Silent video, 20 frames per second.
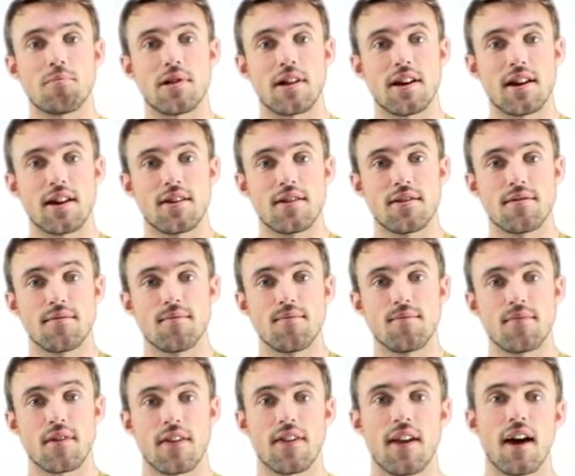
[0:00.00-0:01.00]
plate,
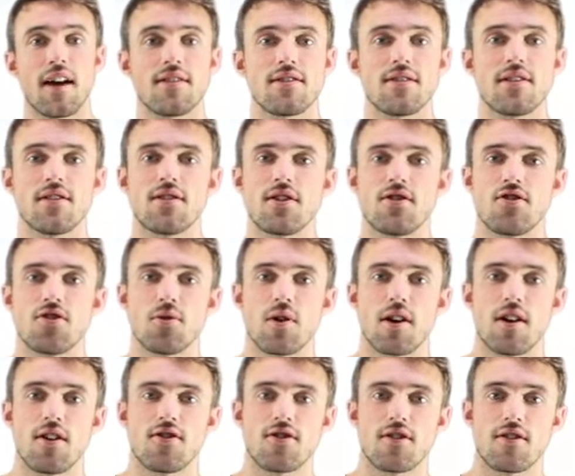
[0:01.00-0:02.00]
and that's the
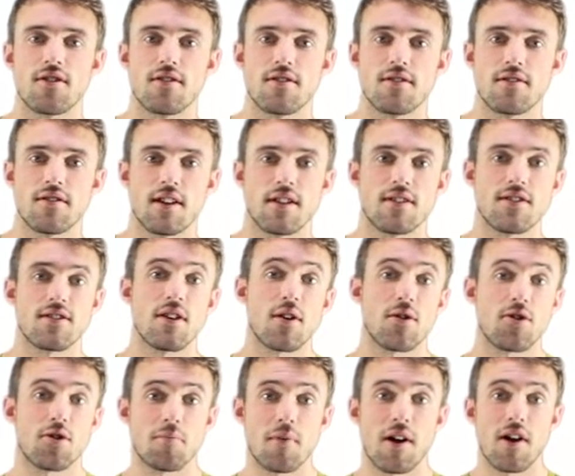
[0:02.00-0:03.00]
situation in
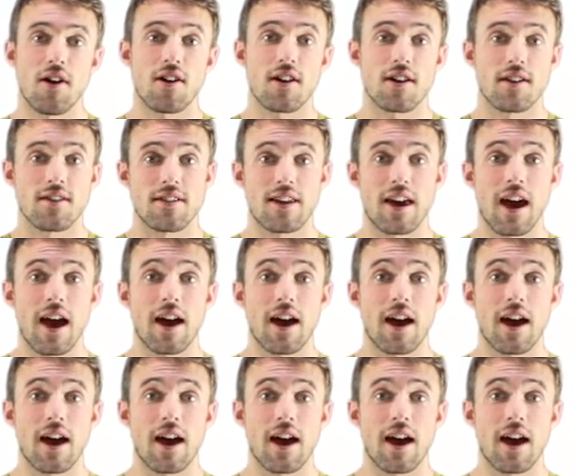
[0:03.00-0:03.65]
South America in the